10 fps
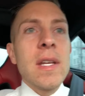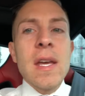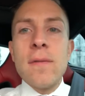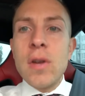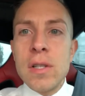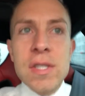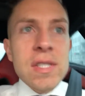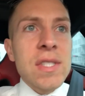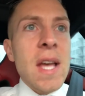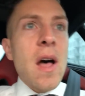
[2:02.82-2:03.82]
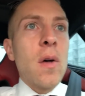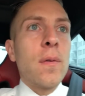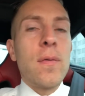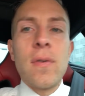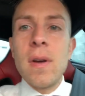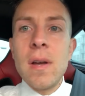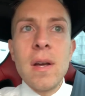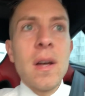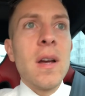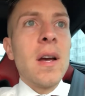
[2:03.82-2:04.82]
give yourself
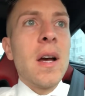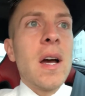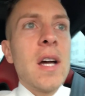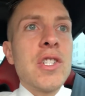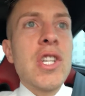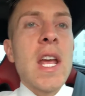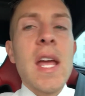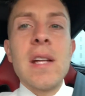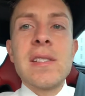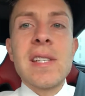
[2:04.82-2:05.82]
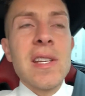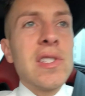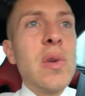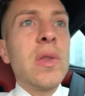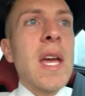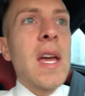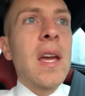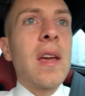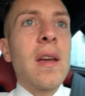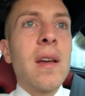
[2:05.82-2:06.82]
a chance because you
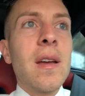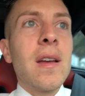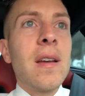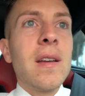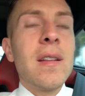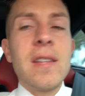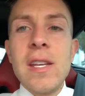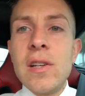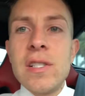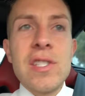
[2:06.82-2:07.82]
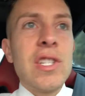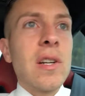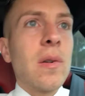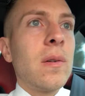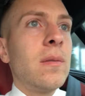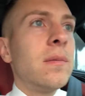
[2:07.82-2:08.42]
think that you're just general.